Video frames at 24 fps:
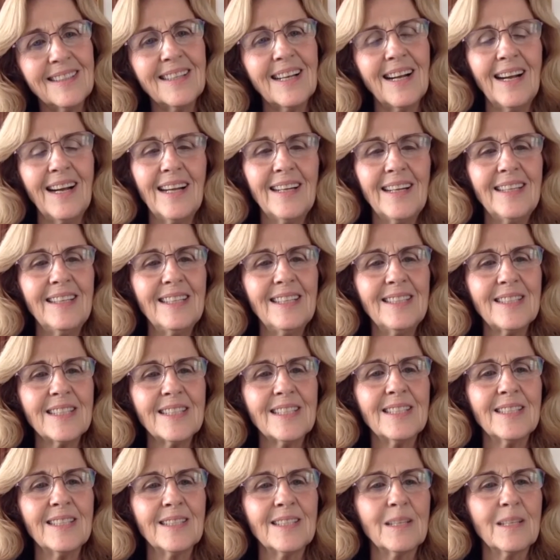Kindness
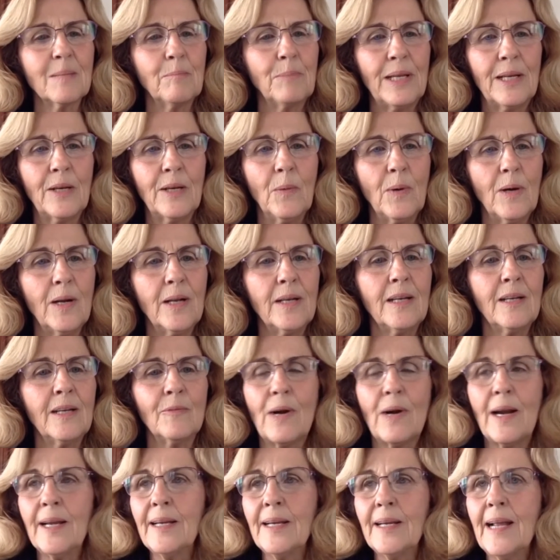mm. is a big one. And
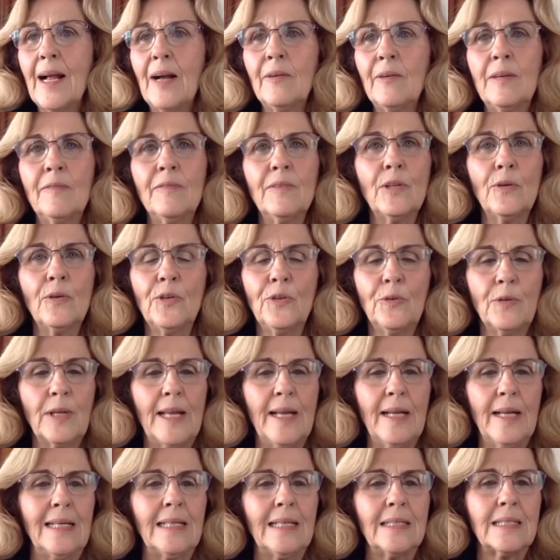right now, even though you
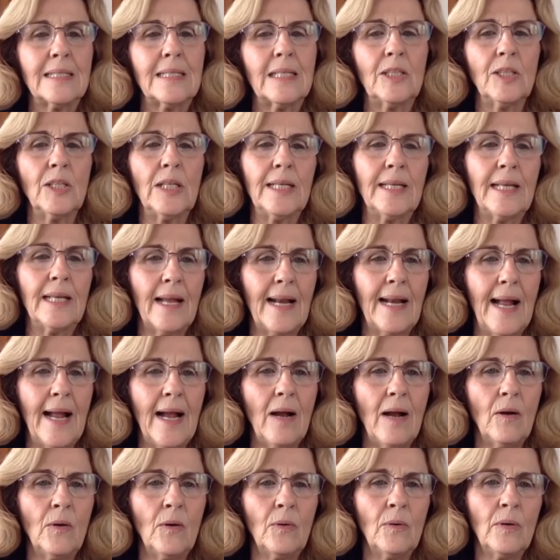can't necessarily get
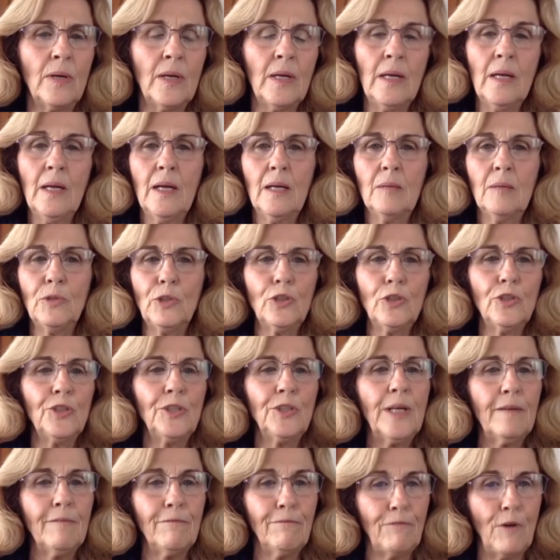out, I'm sure you
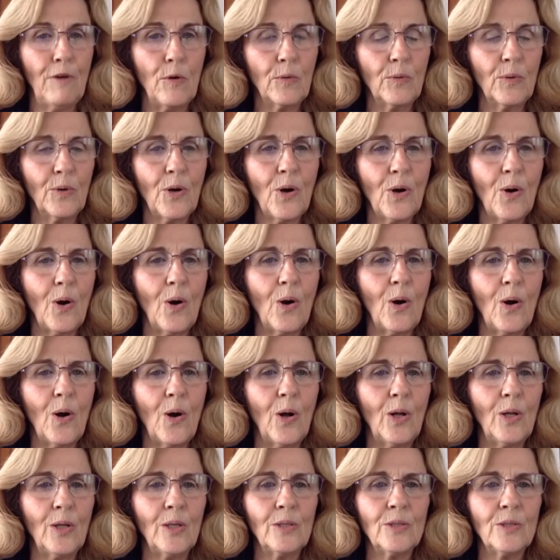have phone
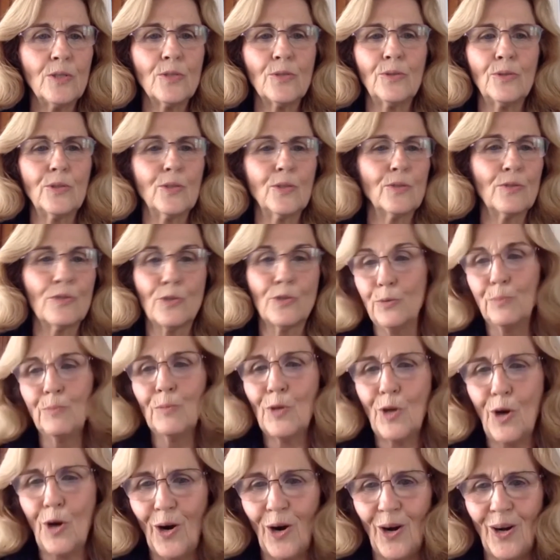calls or Zoom
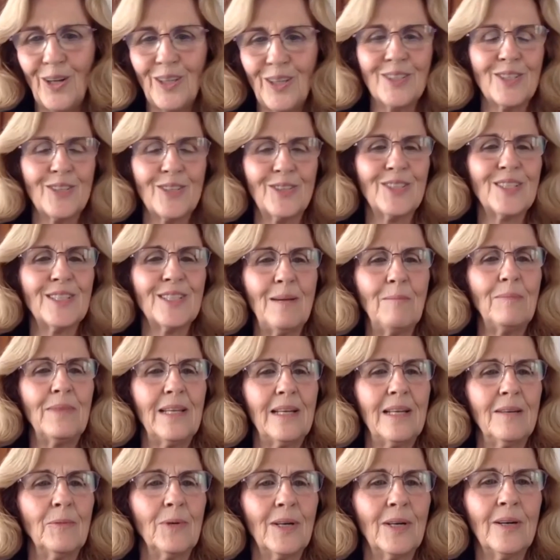calls or
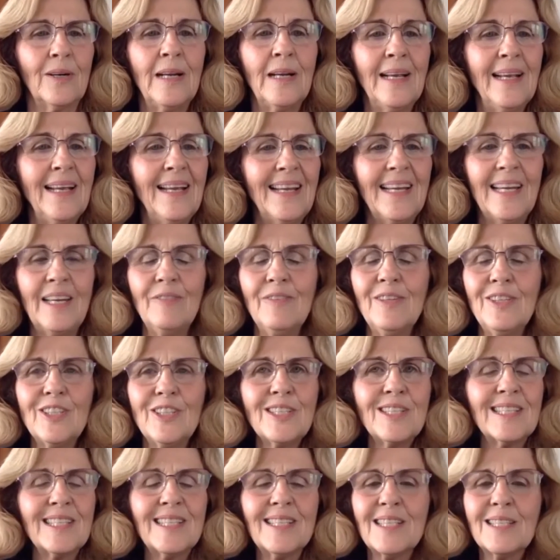something where even
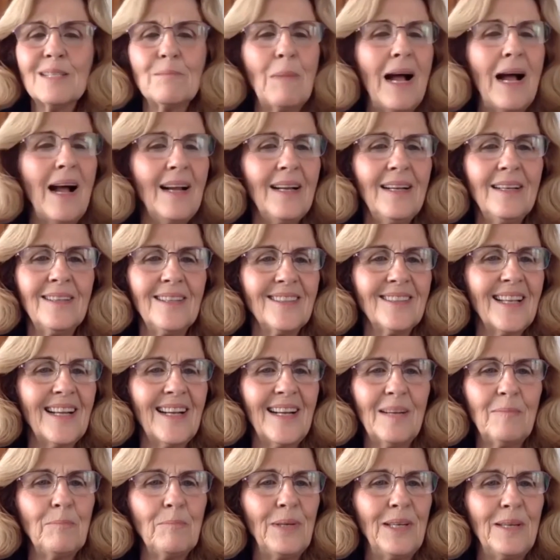just to smile
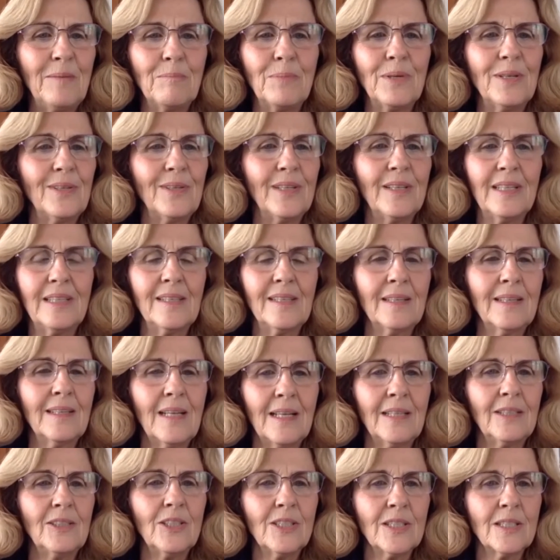at people and,
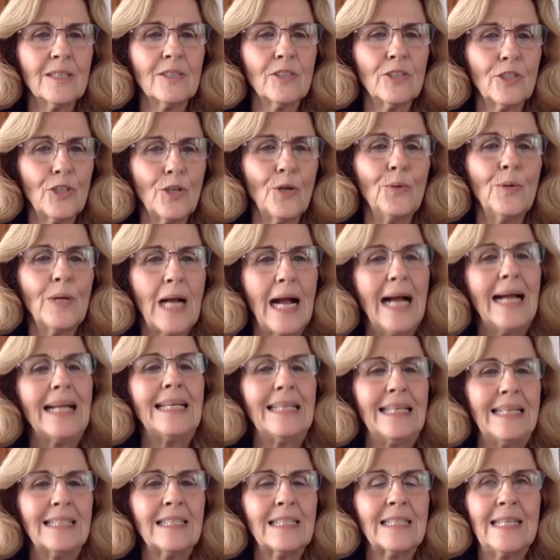and just show
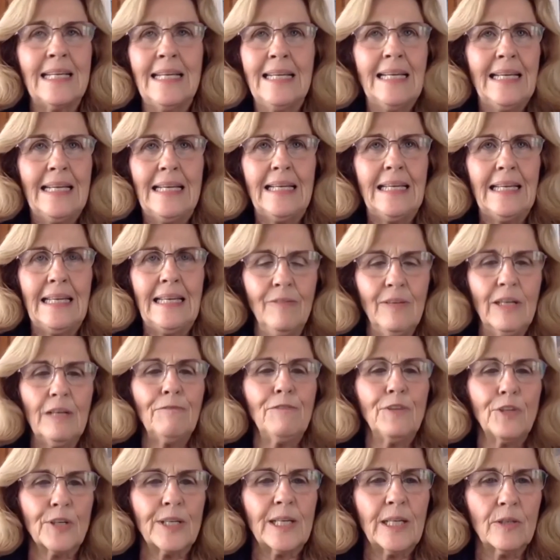kindness, even
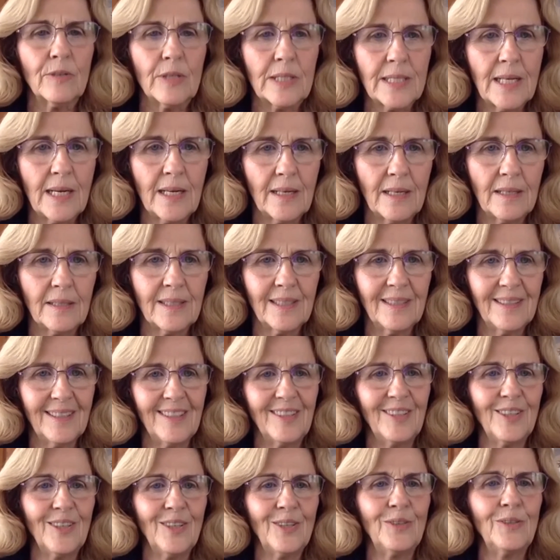if you're irritated,
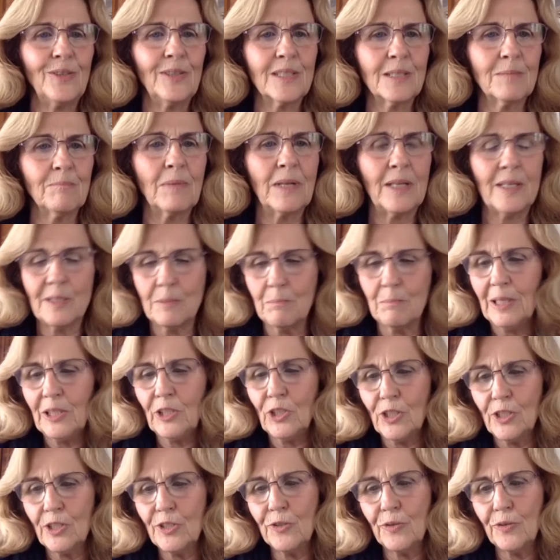you know, as, as
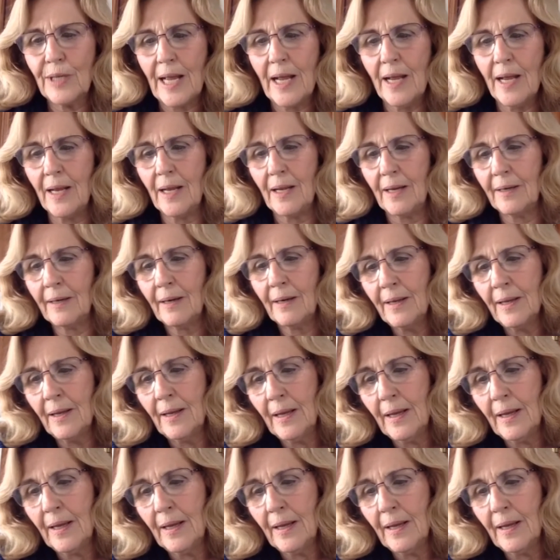much as you can.